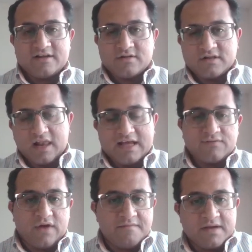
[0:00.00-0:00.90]
I thought the
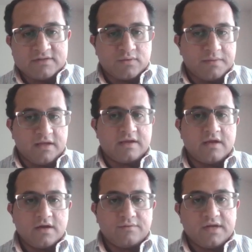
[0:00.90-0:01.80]
last 5 minutes would be
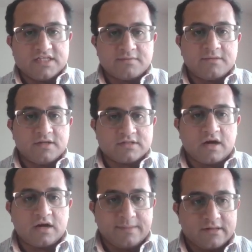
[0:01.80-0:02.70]
reasonable to
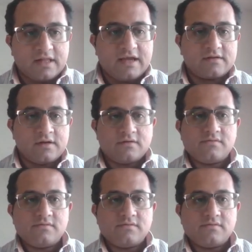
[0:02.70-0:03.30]
talk about that,